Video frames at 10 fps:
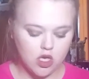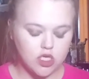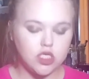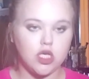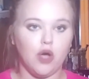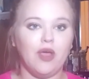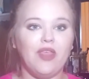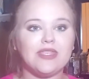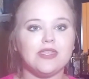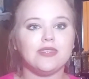So, and
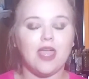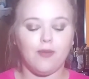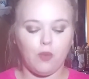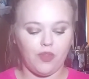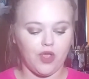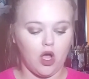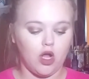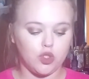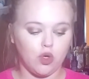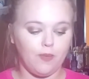that's the same with the
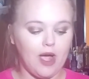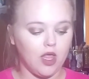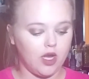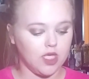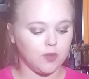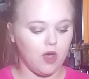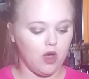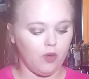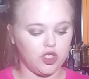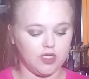contour palette as
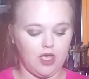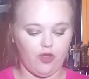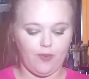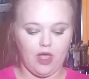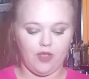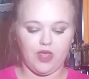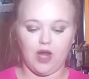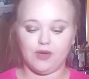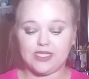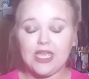well, which is the other palette that I
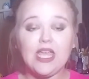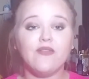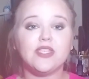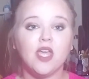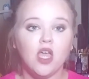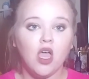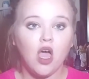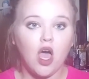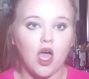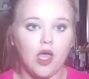received.
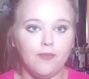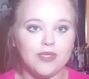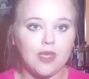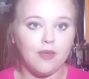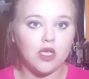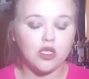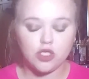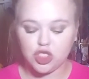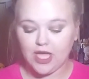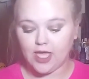Some of the
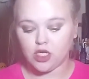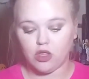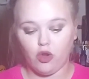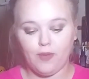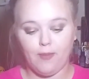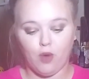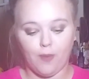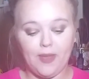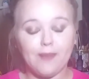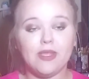shades are a little bit more
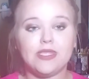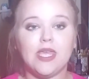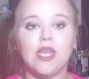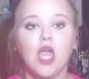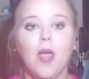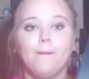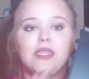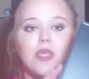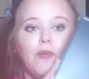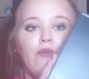pigmented, but
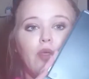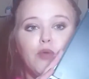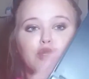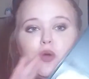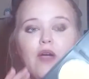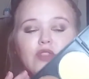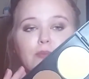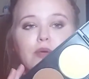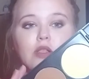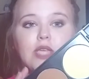some of them you do have to
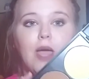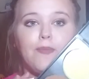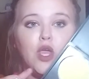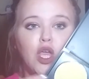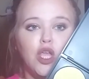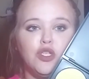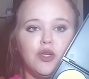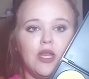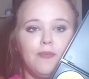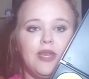build up. You do
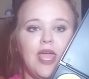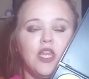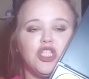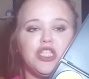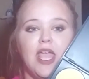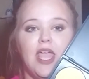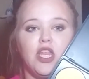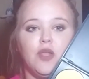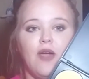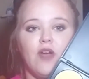get a banana shade,
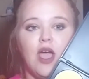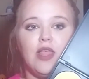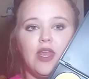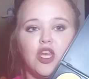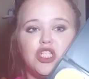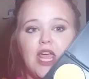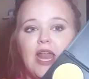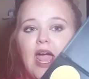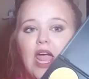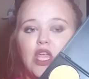you have a highlighting shade.
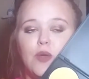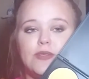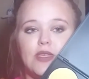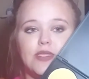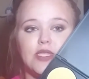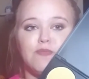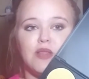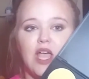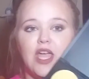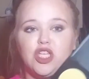I use this as
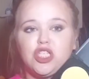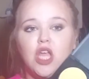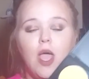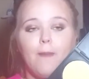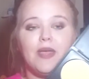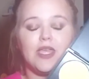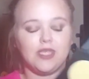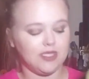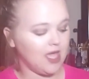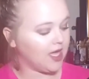blush because
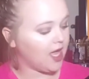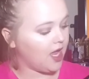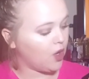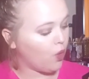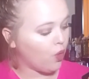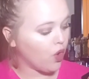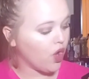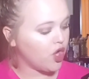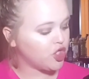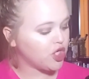it's like an
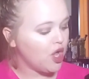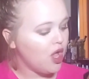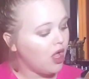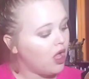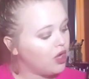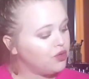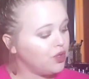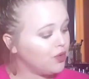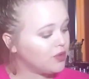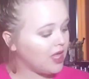orange
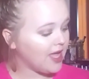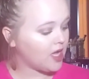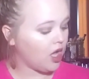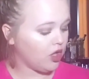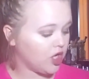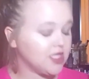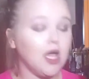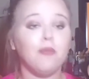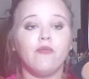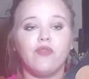nude-like color.
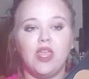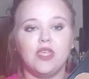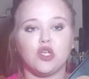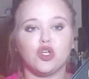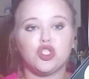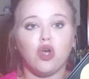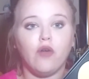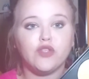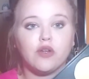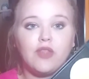Some of these are
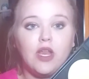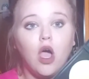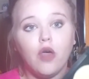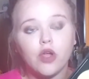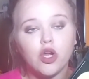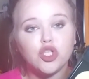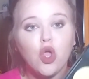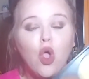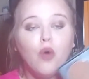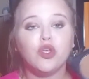softer than others,
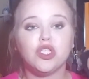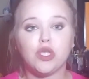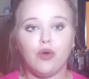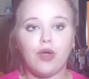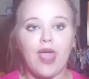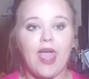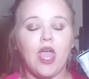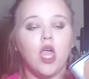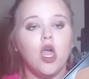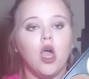which is okay.